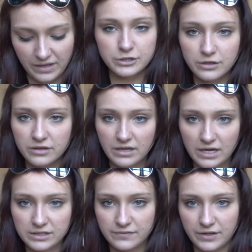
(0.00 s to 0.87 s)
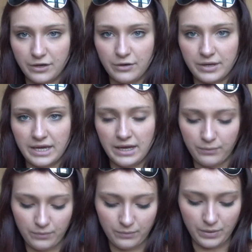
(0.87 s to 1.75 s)
2/3 of the UK
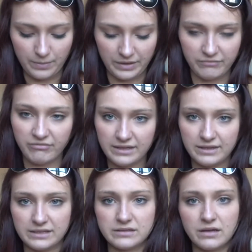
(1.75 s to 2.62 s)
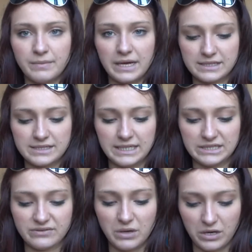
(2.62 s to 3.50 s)
women read these magazines
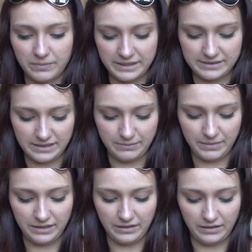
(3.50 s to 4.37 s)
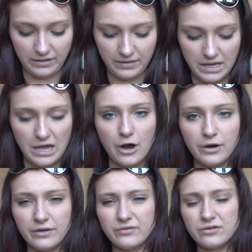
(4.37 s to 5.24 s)
from IPC Media.
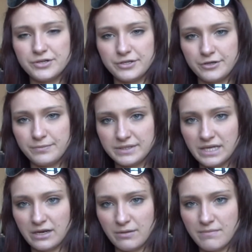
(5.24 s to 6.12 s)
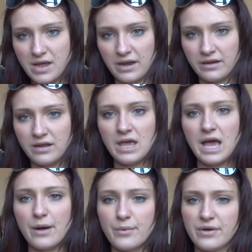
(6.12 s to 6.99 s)
Only 42% are men,
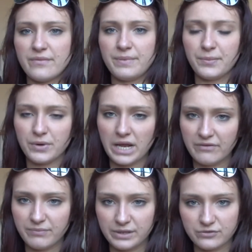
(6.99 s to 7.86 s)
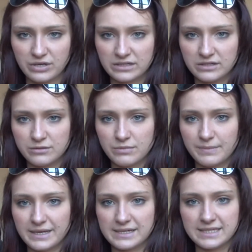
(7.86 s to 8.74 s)
however people have been attracted to my
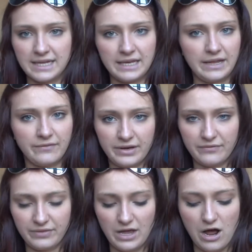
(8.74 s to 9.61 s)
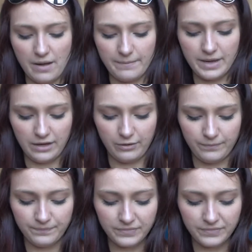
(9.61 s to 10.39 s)
magazine even if they are male.